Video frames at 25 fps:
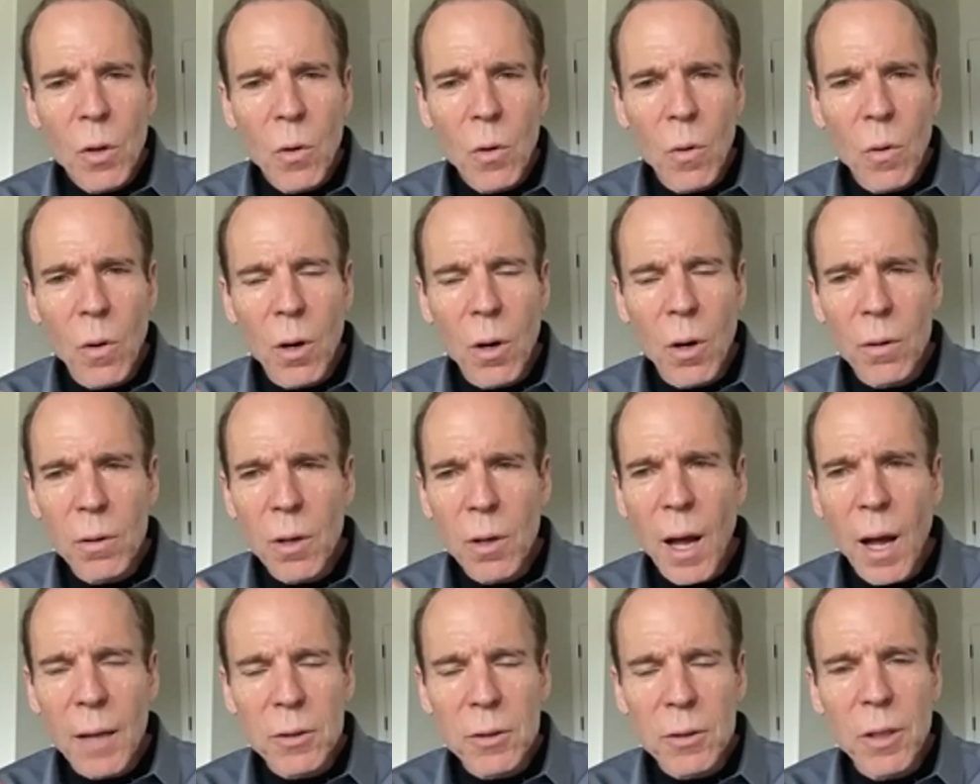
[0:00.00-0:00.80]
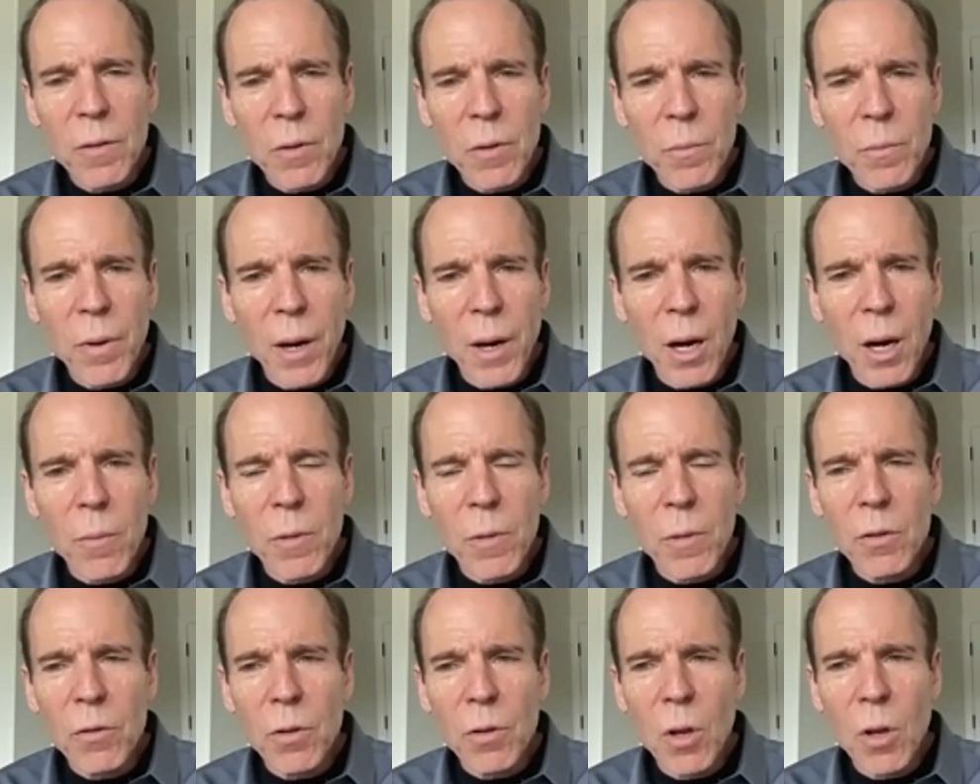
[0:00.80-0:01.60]
or cognitive
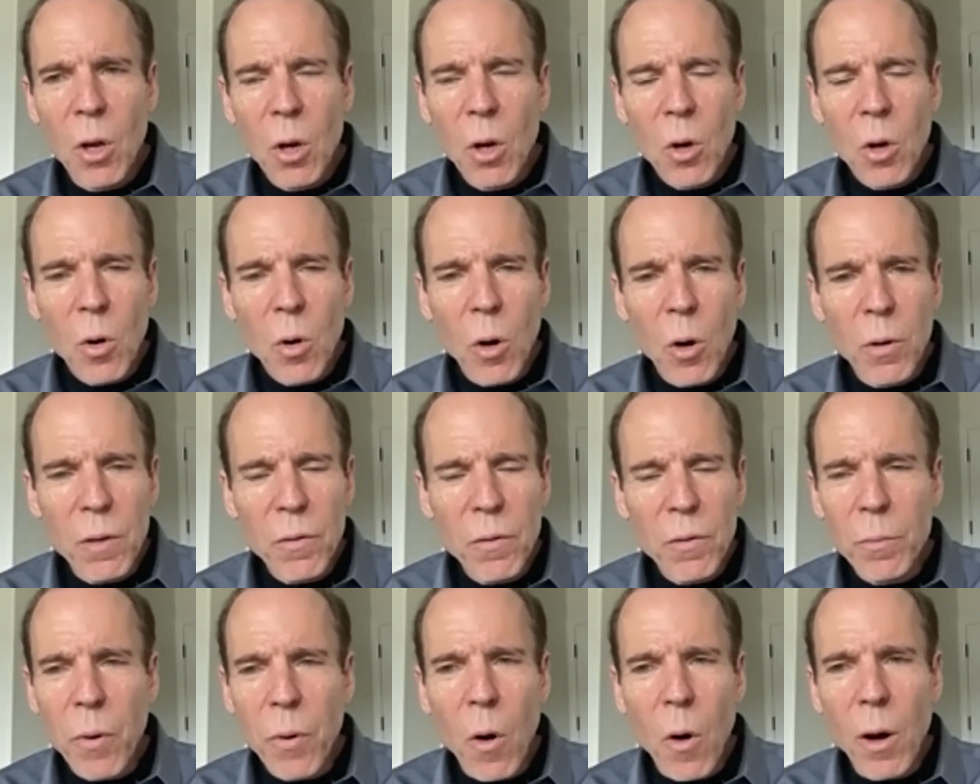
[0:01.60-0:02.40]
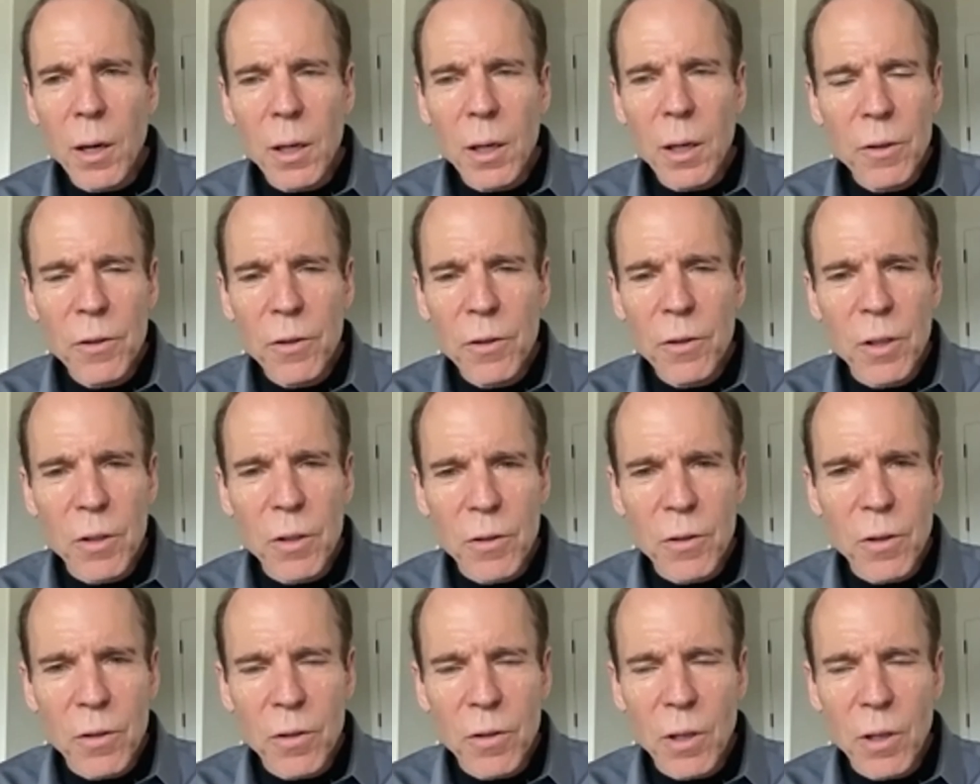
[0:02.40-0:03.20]
impairment or even
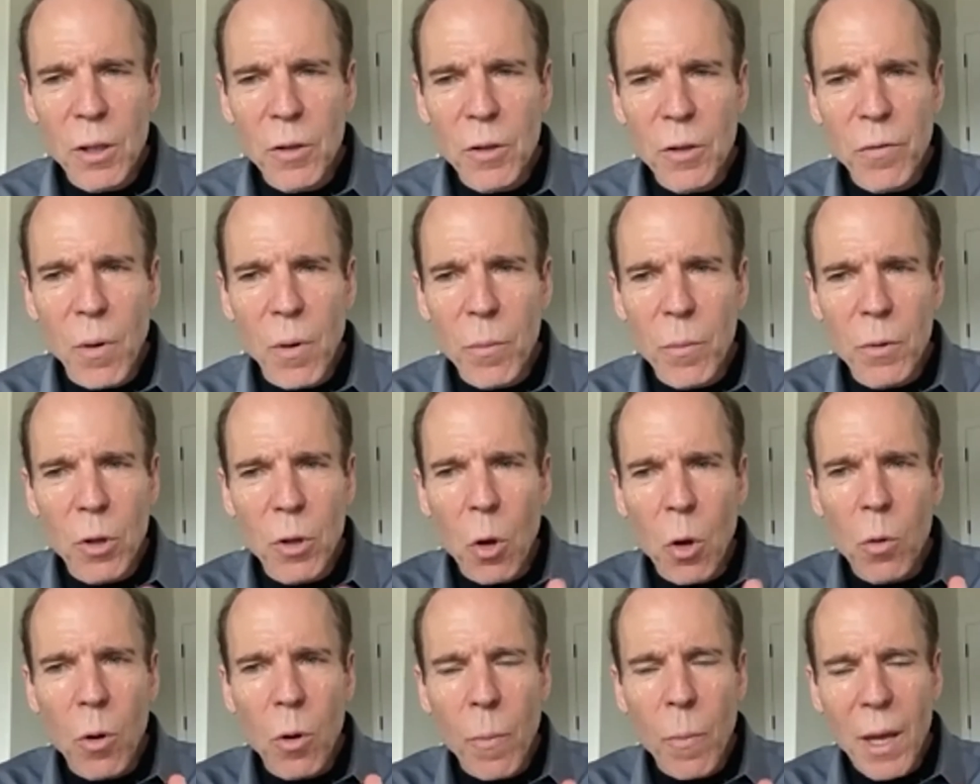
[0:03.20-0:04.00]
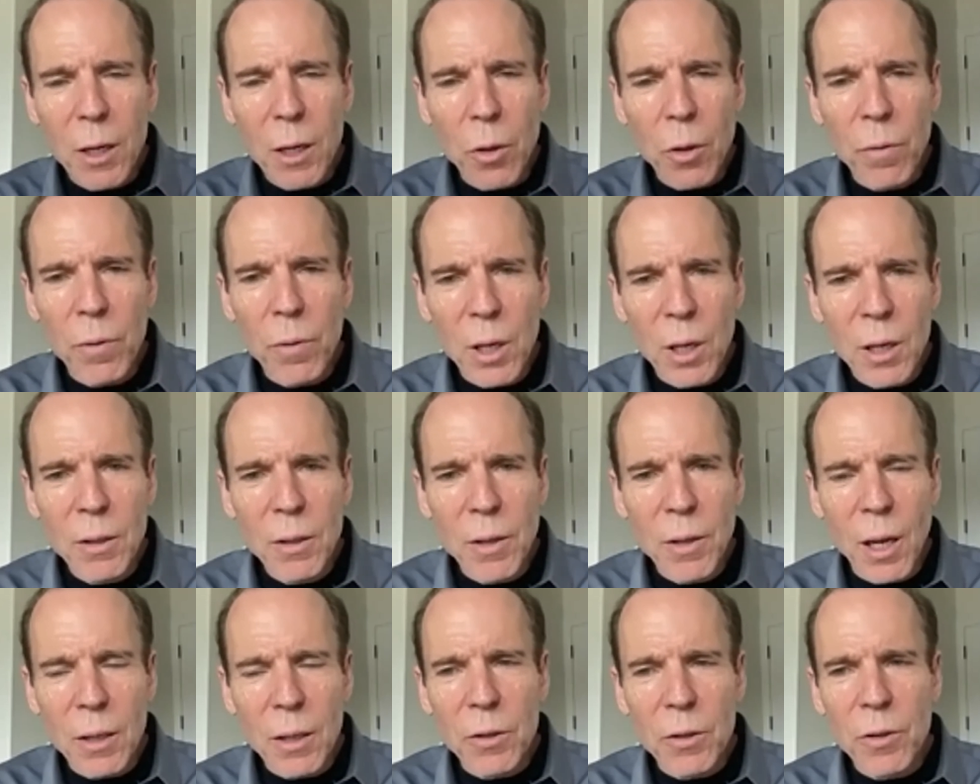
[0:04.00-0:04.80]
Parkinson's disease from low omega three
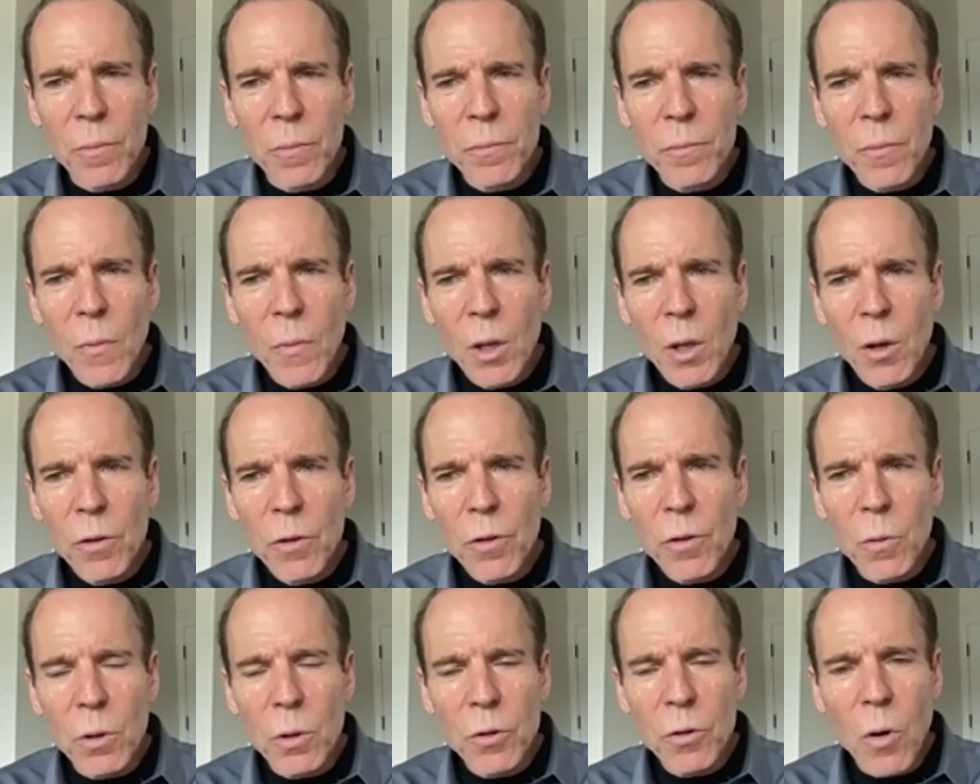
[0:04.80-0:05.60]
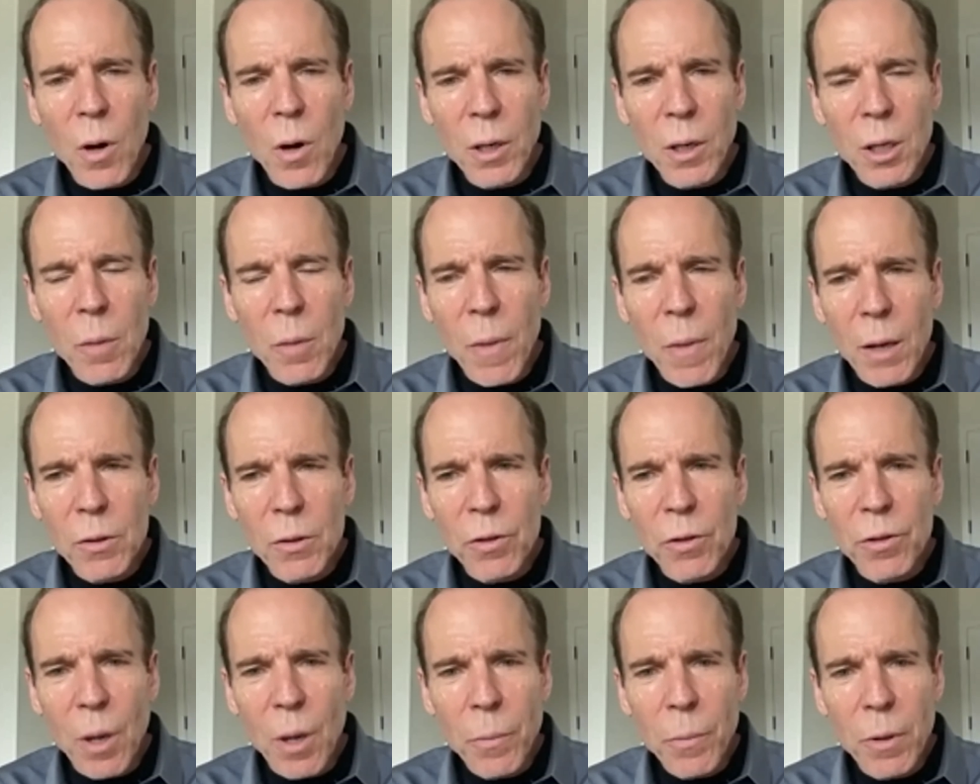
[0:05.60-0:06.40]
index. So we're talking about
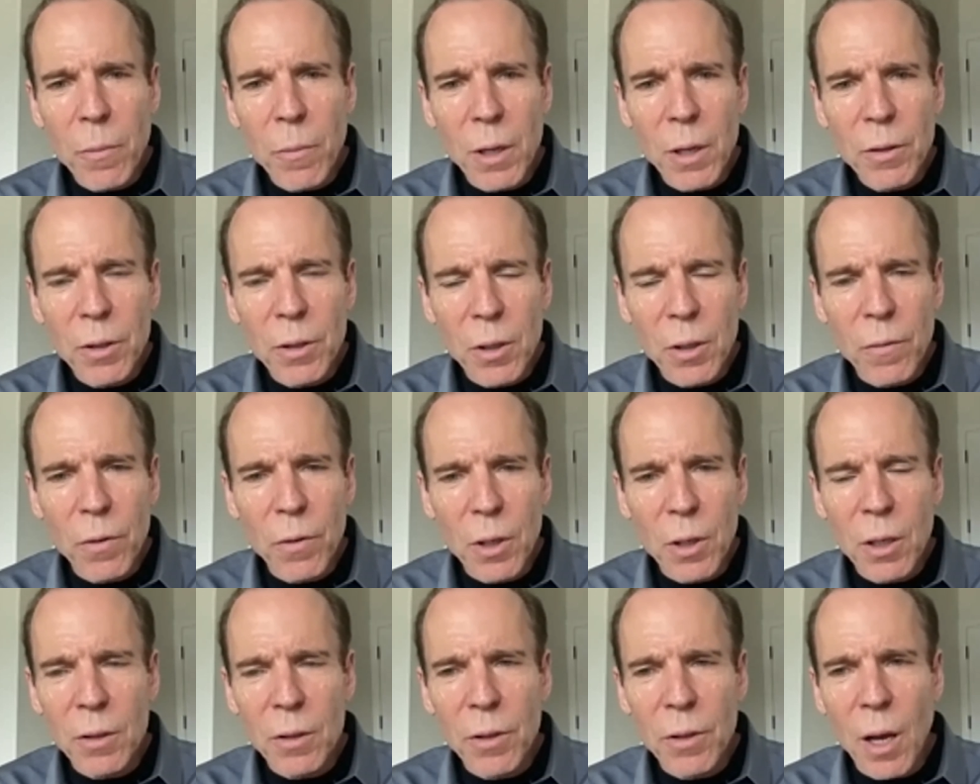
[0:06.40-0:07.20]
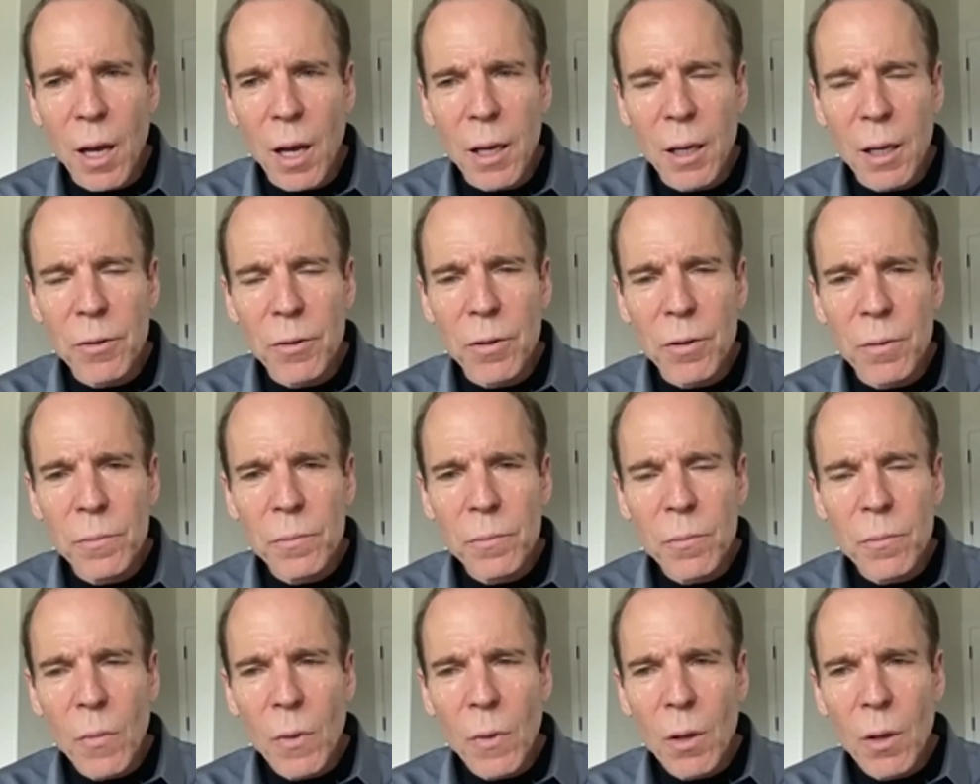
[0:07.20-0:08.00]
supplementing a vegan diet
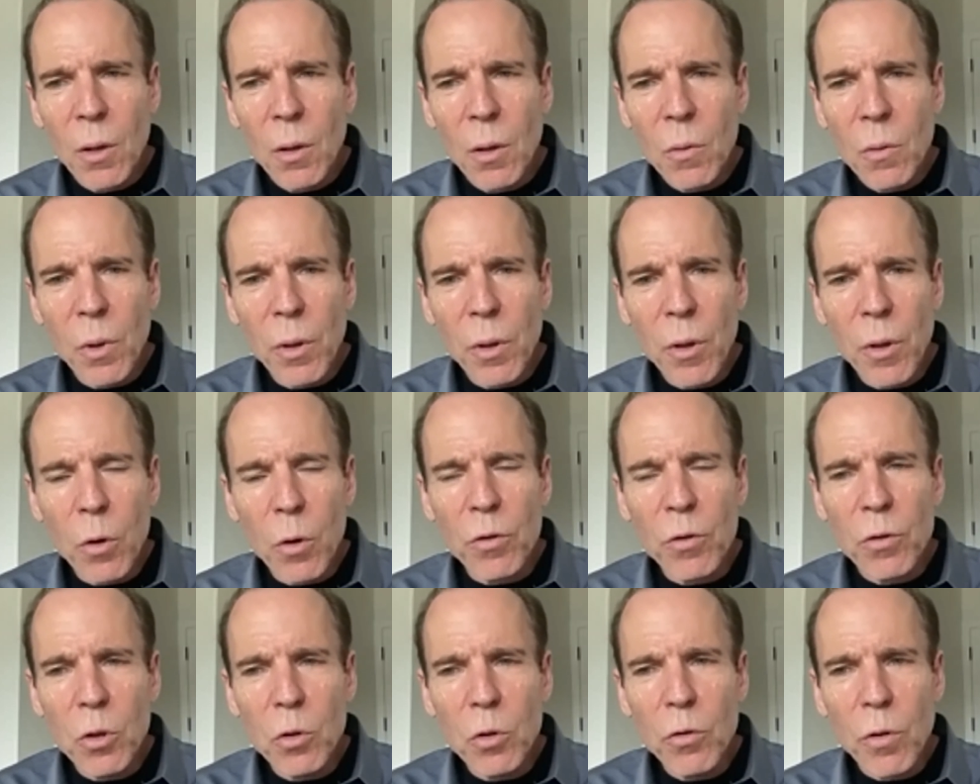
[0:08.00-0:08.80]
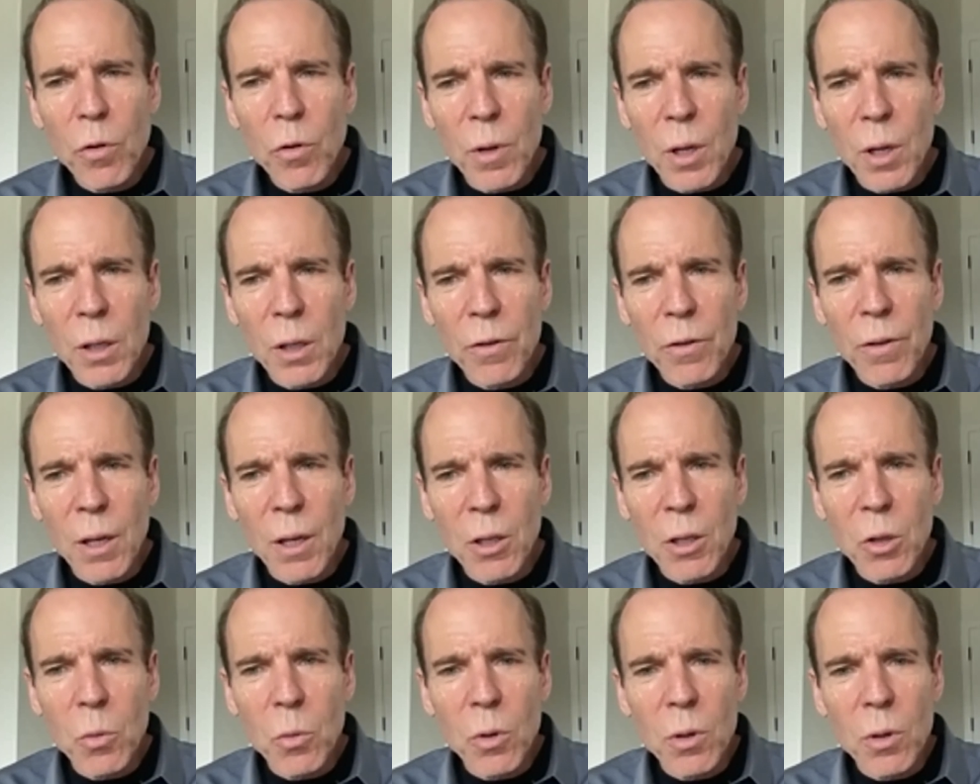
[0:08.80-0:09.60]
with those nutrients
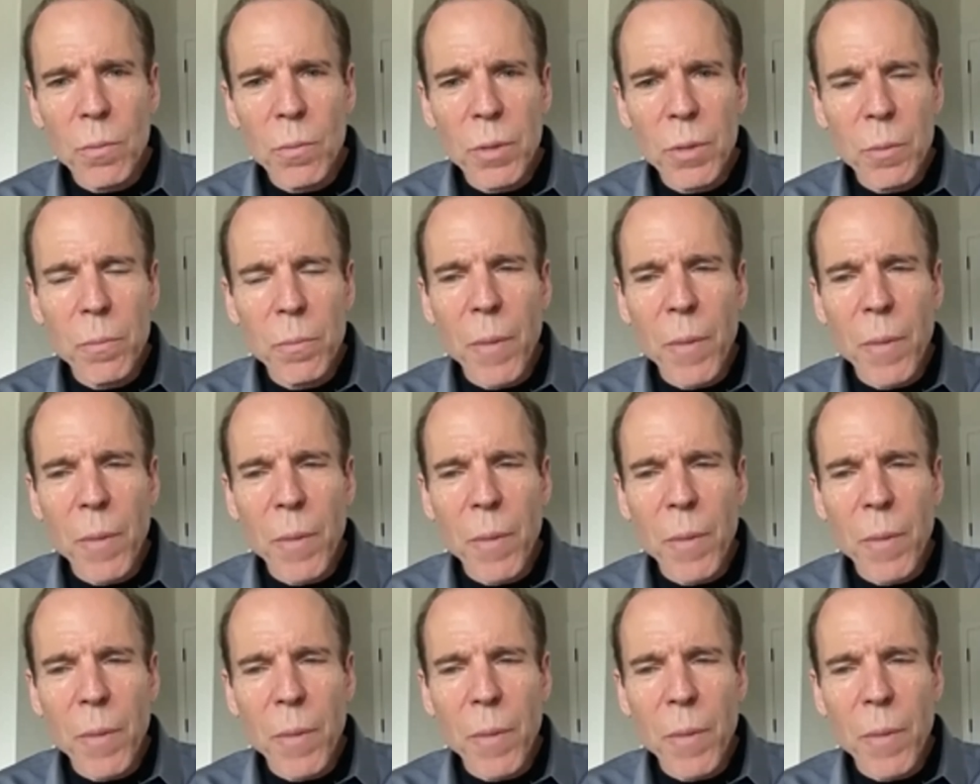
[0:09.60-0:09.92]
that you would be